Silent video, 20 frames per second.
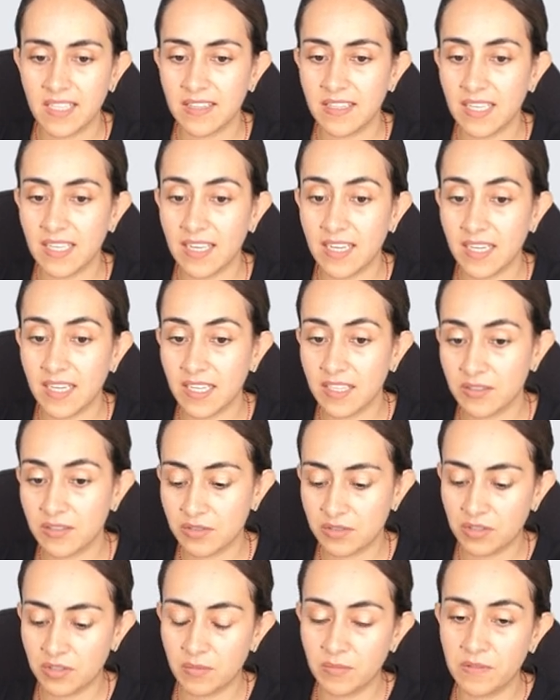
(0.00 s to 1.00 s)
deleting
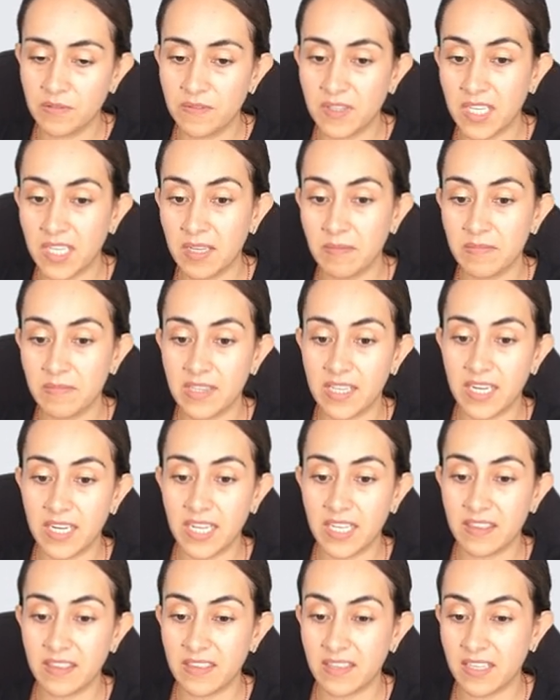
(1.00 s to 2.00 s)
some of them that
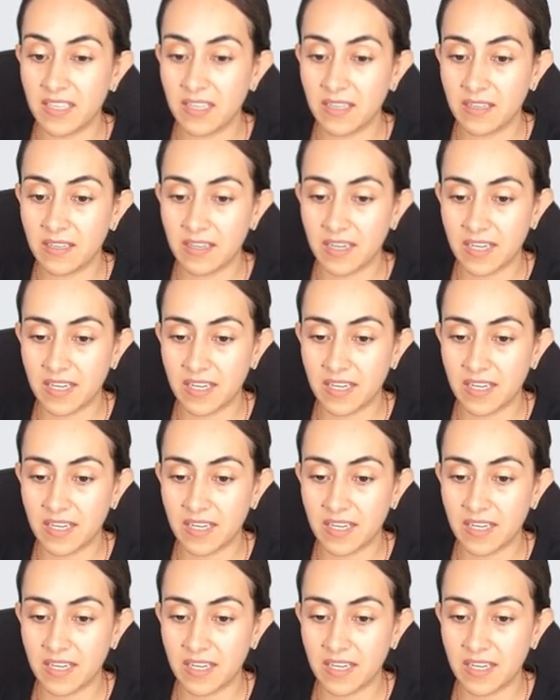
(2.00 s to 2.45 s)
I think